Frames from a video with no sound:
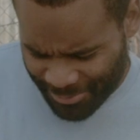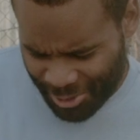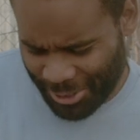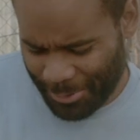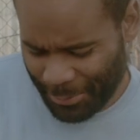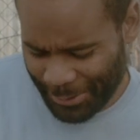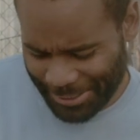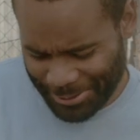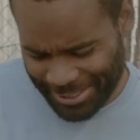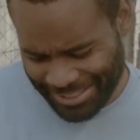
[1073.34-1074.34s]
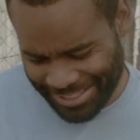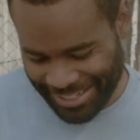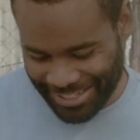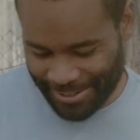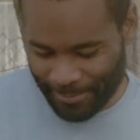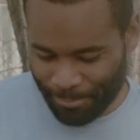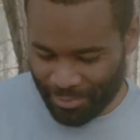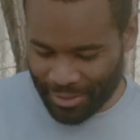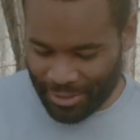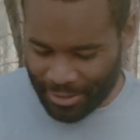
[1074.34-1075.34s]
I'm trying to pronounce this,
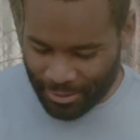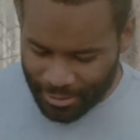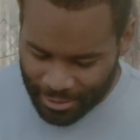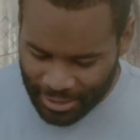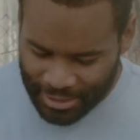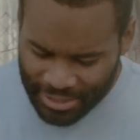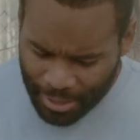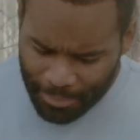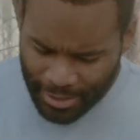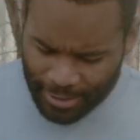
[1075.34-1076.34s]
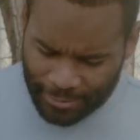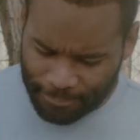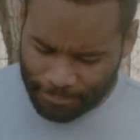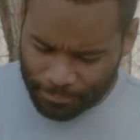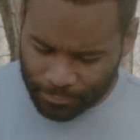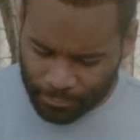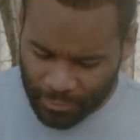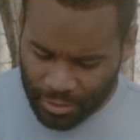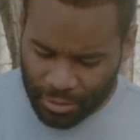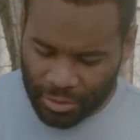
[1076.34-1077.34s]
hitsame,
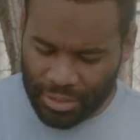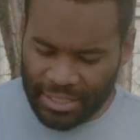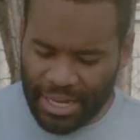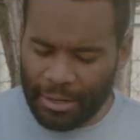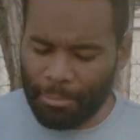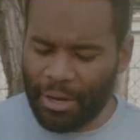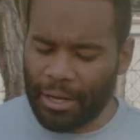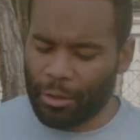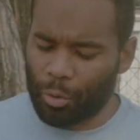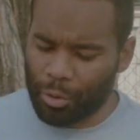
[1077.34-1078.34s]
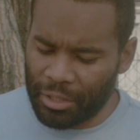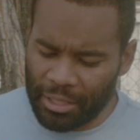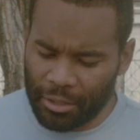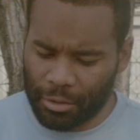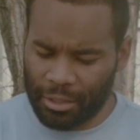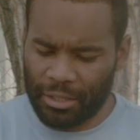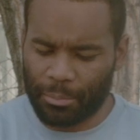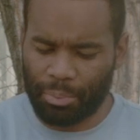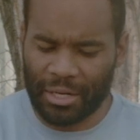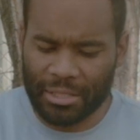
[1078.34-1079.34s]
to stand by or near in
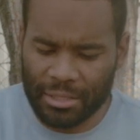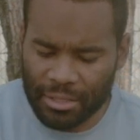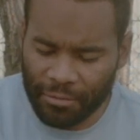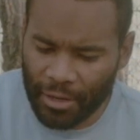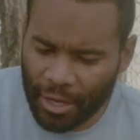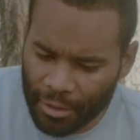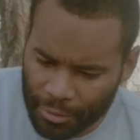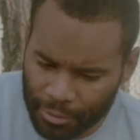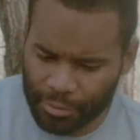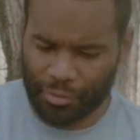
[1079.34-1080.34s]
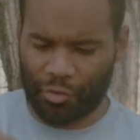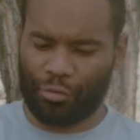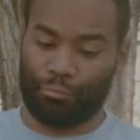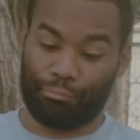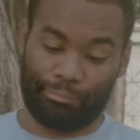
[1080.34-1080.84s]
the presence of others